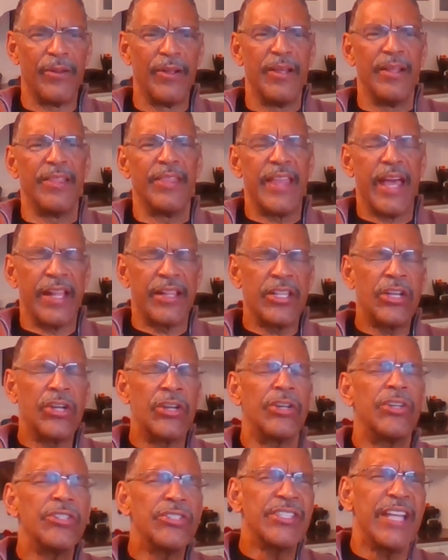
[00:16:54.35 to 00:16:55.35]
that
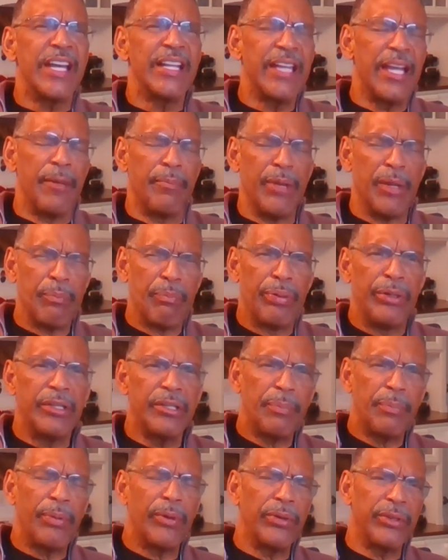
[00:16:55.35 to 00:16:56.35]
curse that had been put
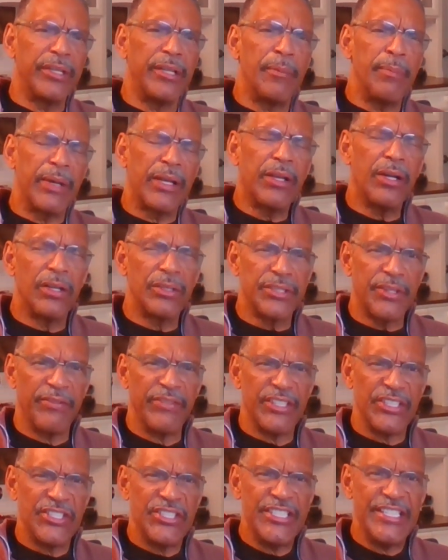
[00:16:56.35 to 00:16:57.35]
upon him because of his
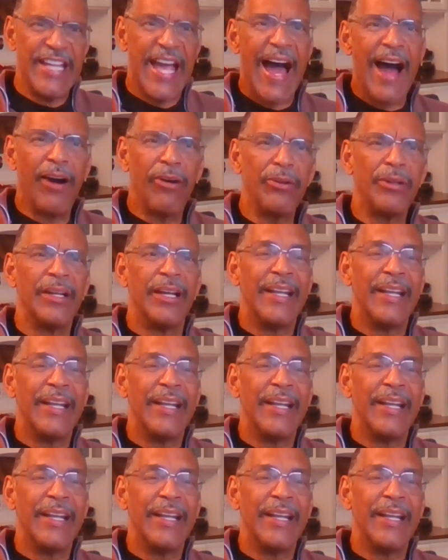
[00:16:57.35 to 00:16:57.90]
doubt,